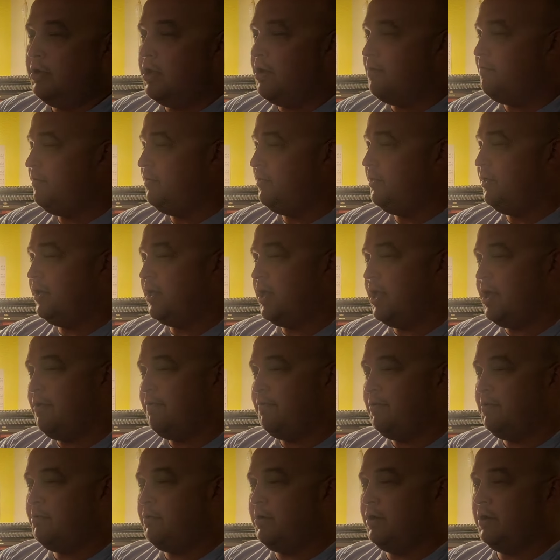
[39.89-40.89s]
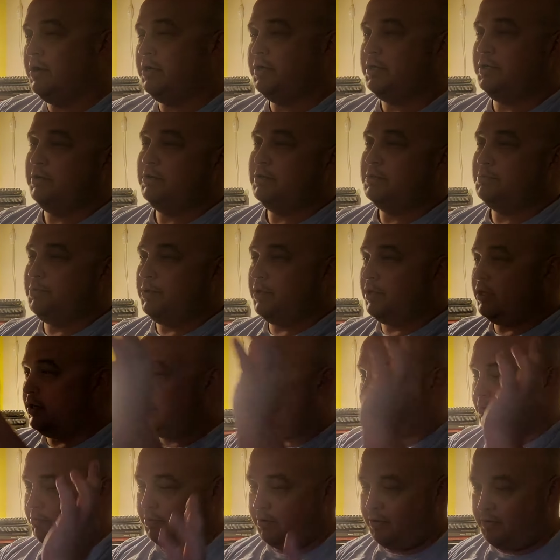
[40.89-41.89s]
everything everywhere, and she was picking it
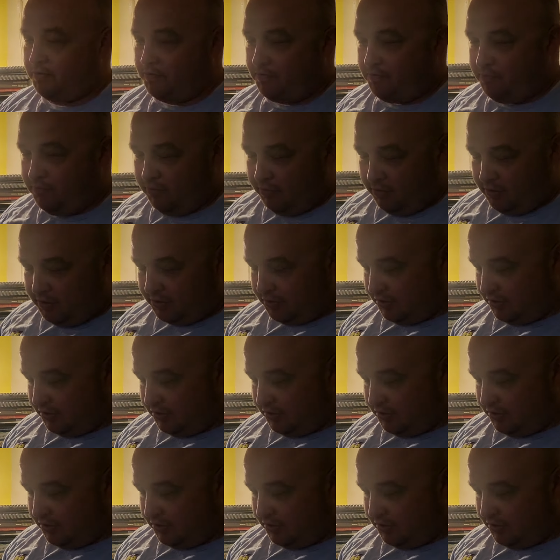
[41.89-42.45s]
up off the floor.